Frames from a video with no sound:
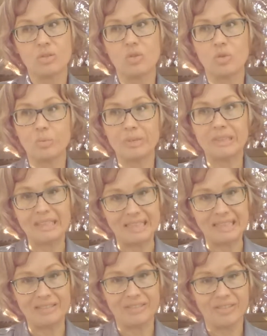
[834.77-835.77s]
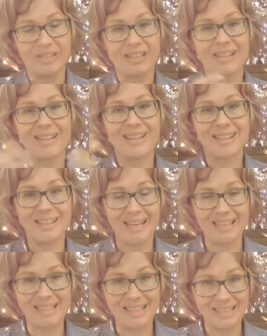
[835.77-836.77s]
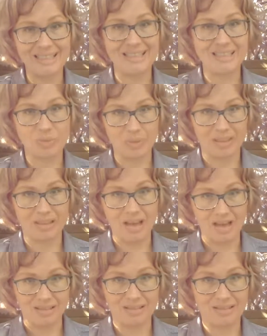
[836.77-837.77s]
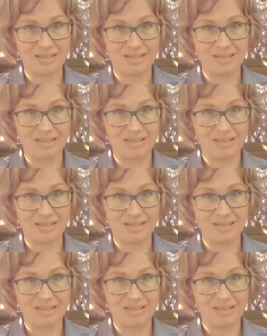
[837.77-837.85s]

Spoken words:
to believe that he is with us.